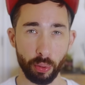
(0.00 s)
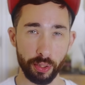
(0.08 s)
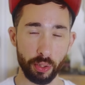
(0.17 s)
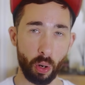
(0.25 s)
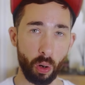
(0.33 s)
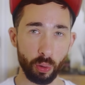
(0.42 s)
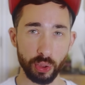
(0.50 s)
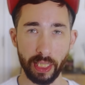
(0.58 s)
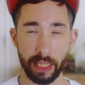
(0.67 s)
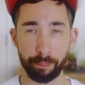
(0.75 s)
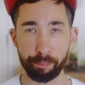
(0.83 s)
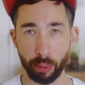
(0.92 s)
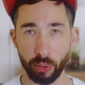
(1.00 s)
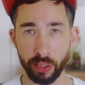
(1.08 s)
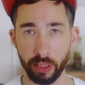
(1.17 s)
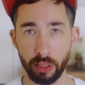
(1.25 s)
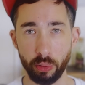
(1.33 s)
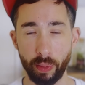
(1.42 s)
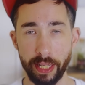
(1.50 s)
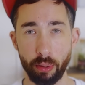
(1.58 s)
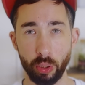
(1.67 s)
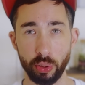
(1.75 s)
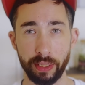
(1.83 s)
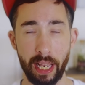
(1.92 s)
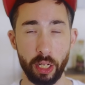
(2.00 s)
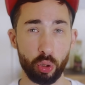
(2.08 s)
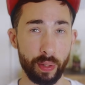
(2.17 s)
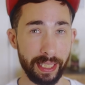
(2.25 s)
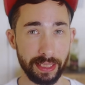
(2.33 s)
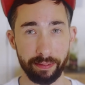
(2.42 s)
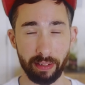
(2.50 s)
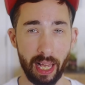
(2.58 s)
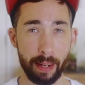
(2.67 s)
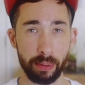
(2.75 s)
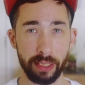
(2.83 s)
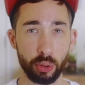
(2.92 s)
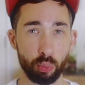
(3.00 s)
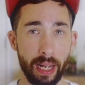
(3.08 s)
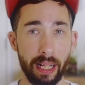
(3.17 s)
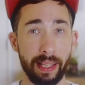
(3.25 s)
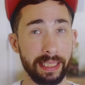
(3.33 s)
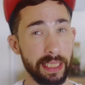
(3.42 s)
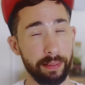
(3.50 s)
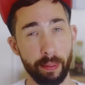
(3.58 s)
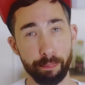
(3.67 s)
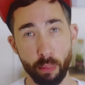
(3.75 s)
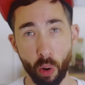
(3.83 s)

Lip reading: want an all-singing bundle where you also get a creative library as well, that's even